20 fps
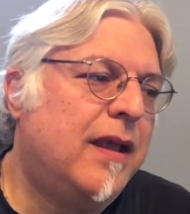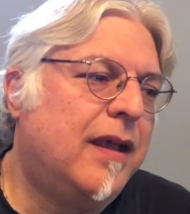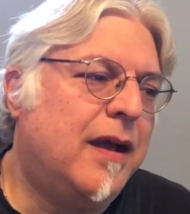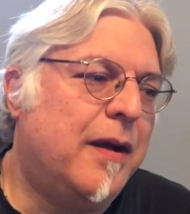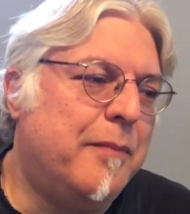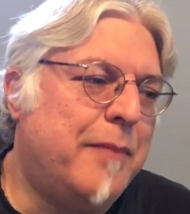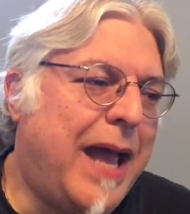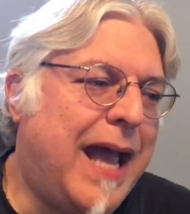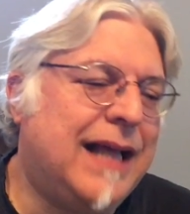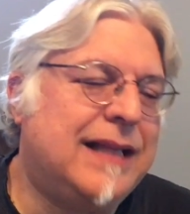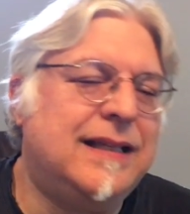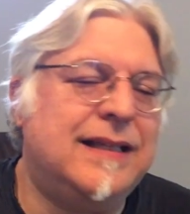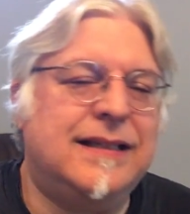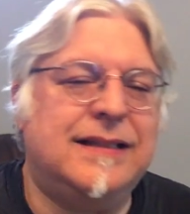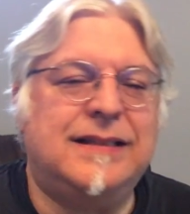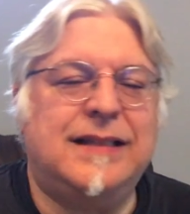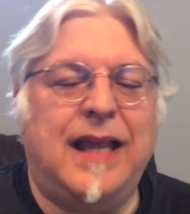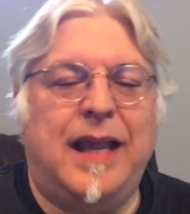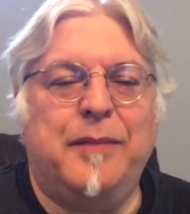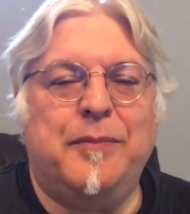come back to the
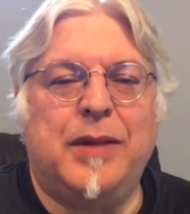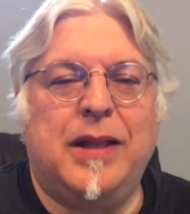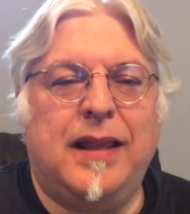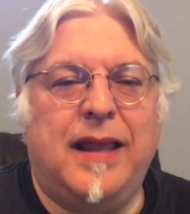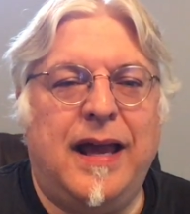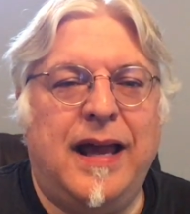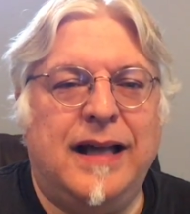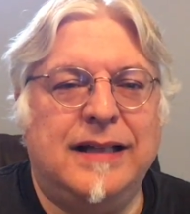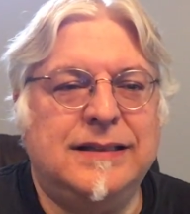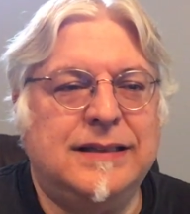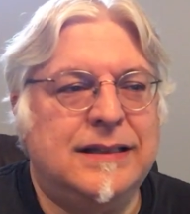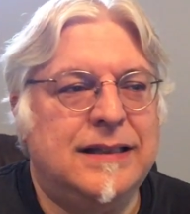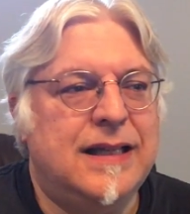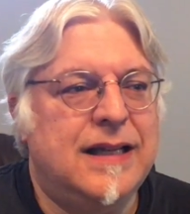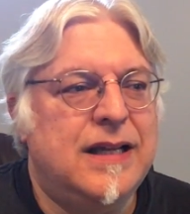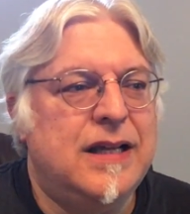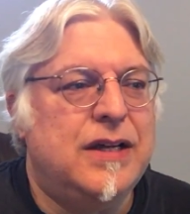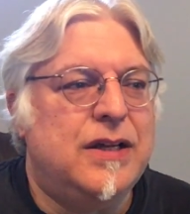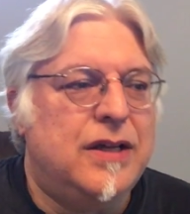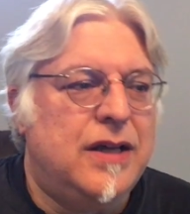same class
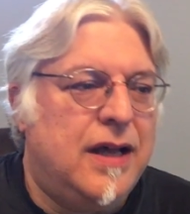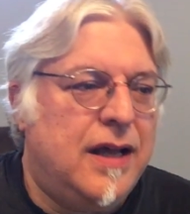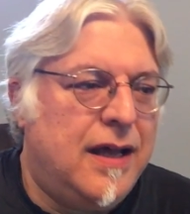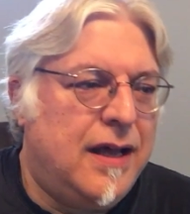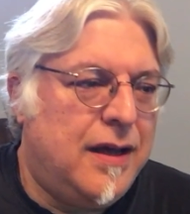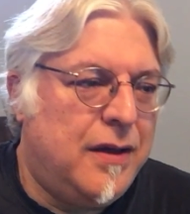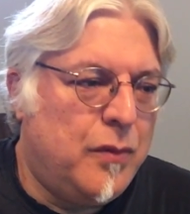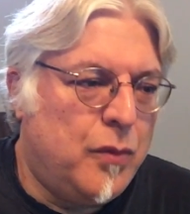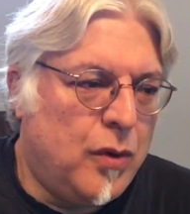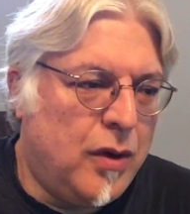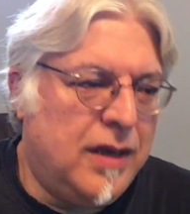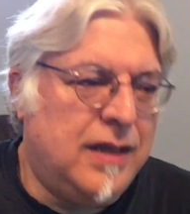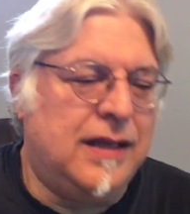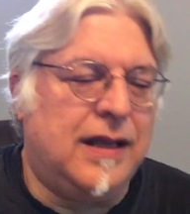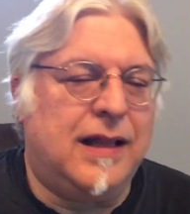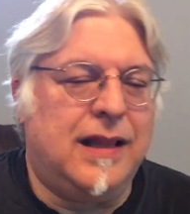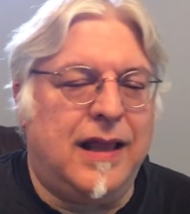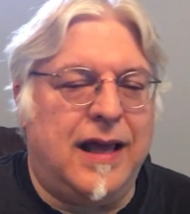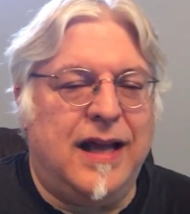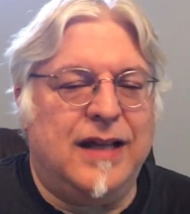we're in
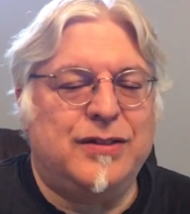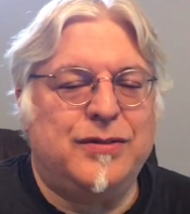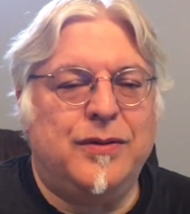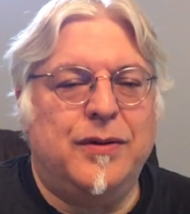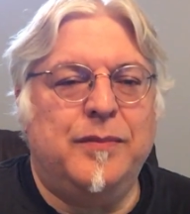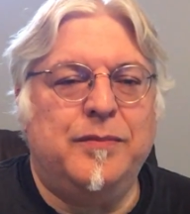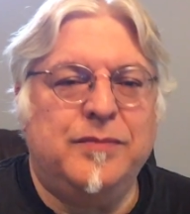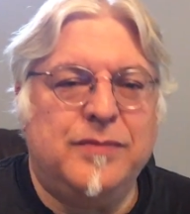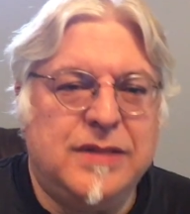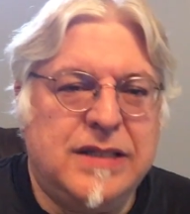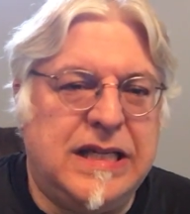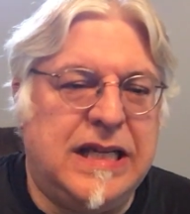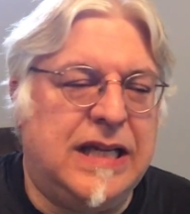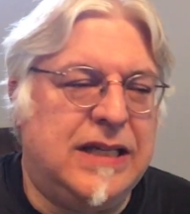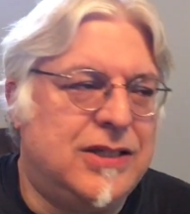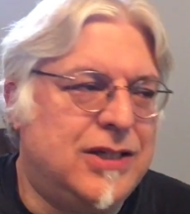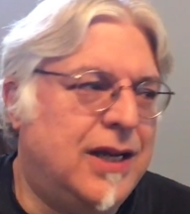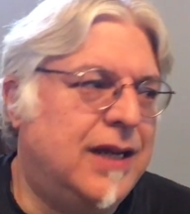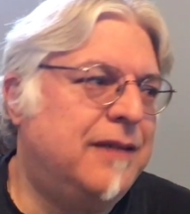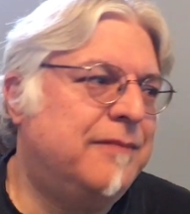the classroom
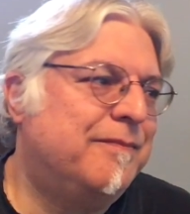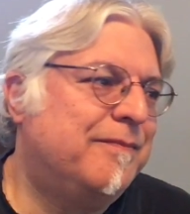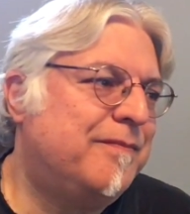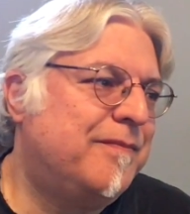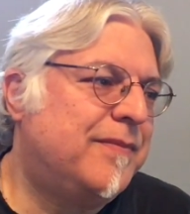teaching.